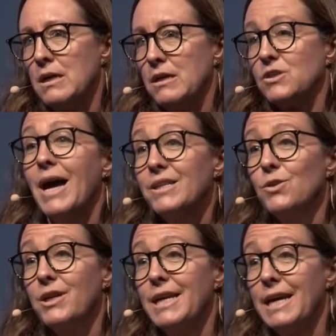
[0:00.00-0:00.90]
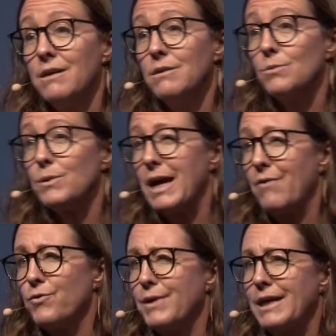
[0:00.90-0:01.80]
So as you can hear, we
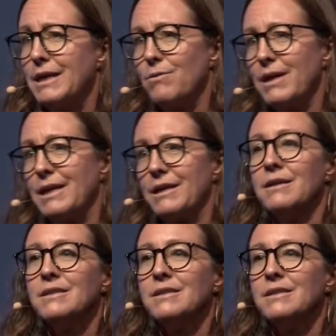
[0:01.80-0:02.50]
have really